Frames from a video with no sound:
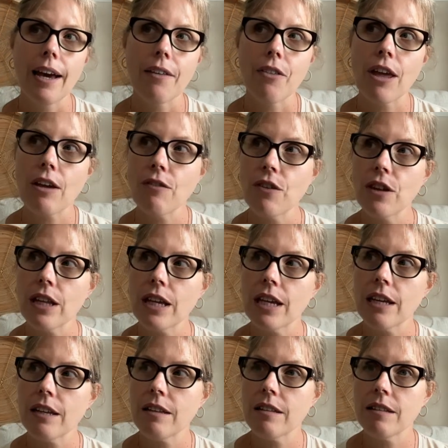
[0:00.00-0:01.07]

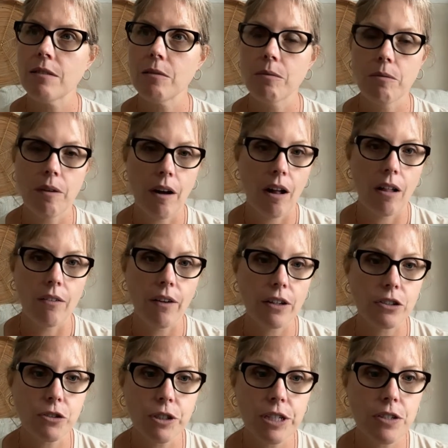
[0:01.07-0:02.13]
Thankfully, all of our
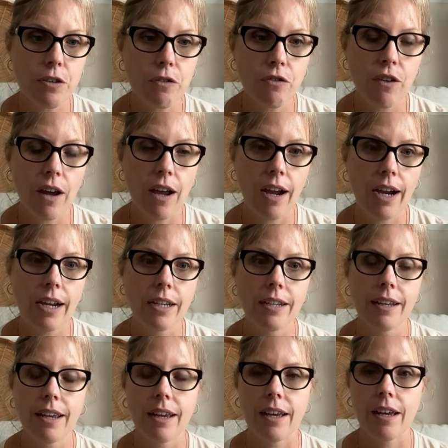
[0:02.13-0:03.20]
trees are
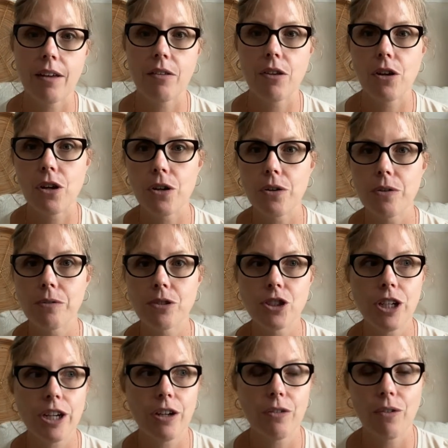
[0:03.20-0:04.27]
fine. The new
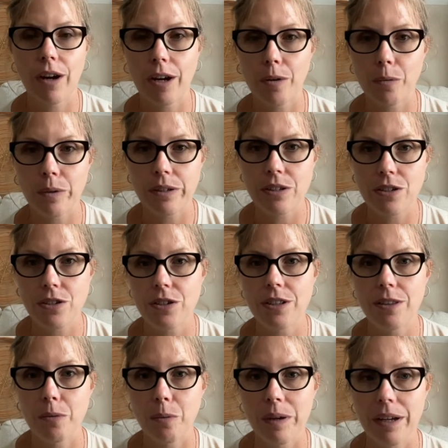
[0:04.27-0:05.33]
chicken run
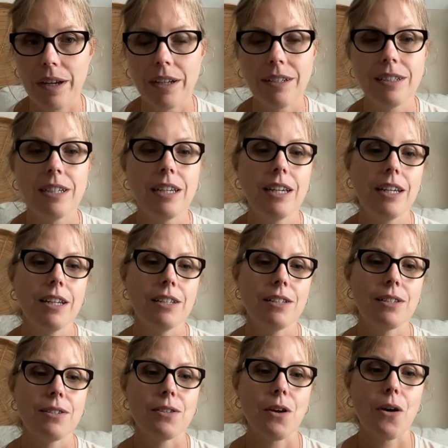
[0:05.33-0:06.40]
withstood the wind.
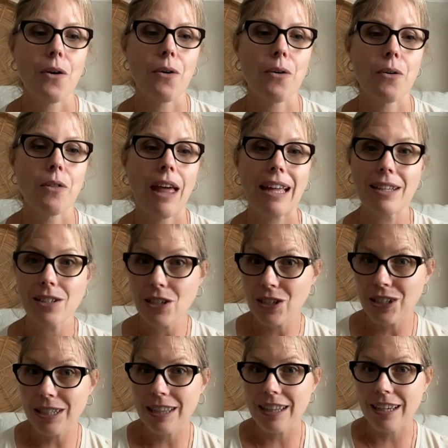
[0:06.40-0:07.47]
So that's a
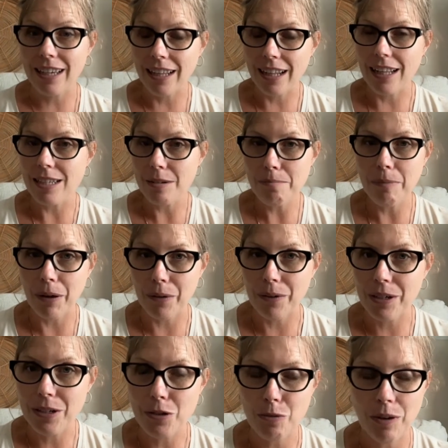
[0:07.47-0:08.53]
good thing. That's a
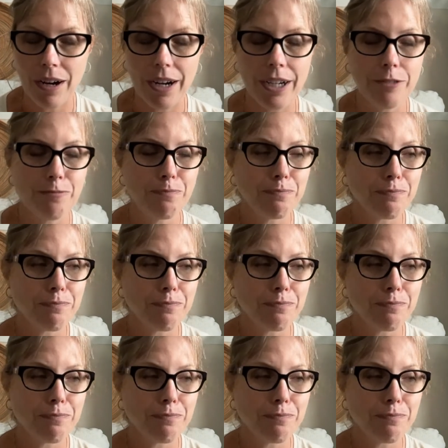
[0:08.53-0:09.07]
bonus, right?